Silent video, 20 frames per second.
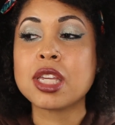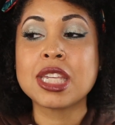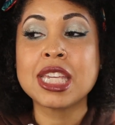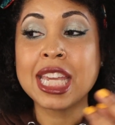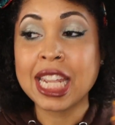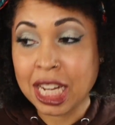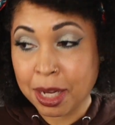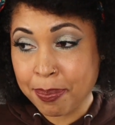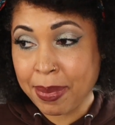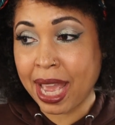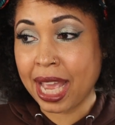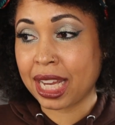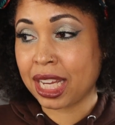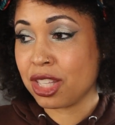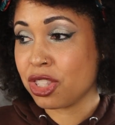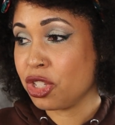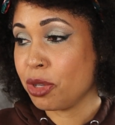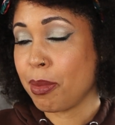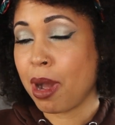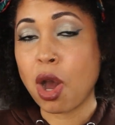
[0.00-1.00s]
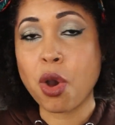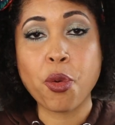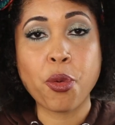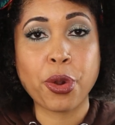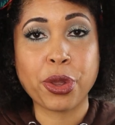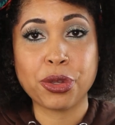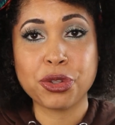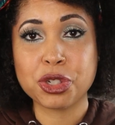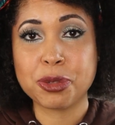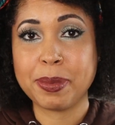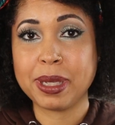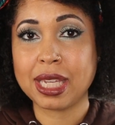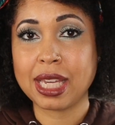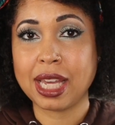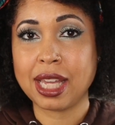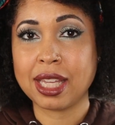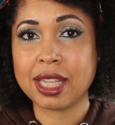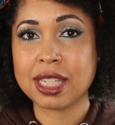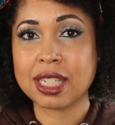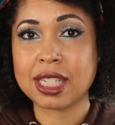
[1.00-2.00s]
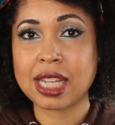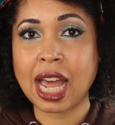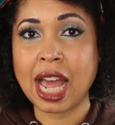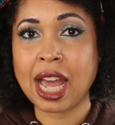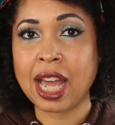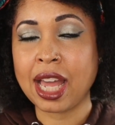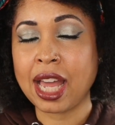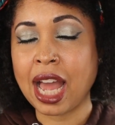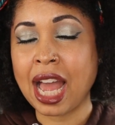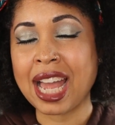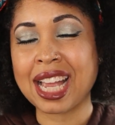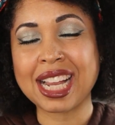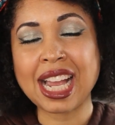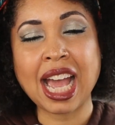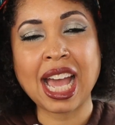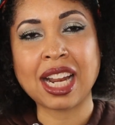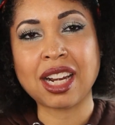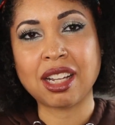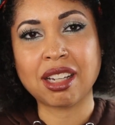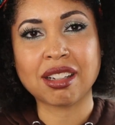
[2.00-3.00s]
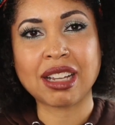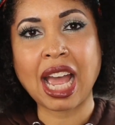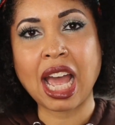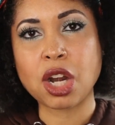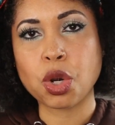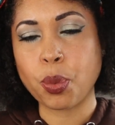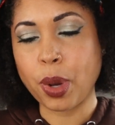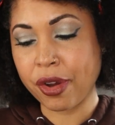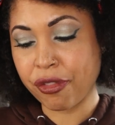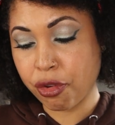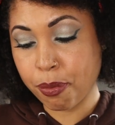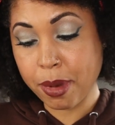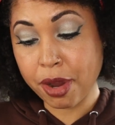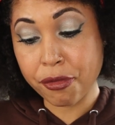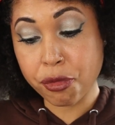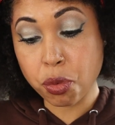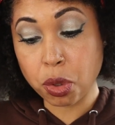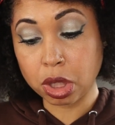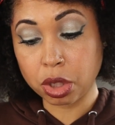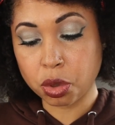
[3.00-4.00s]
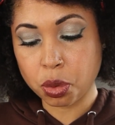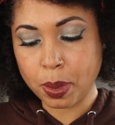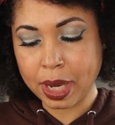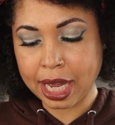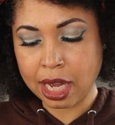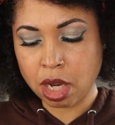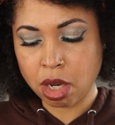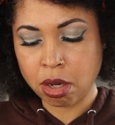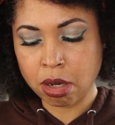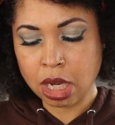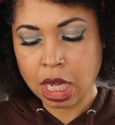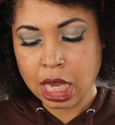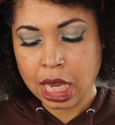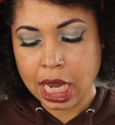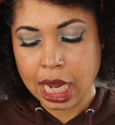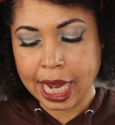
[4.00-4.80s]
getting back into my oils because I had kind of gotten away from it for a little while.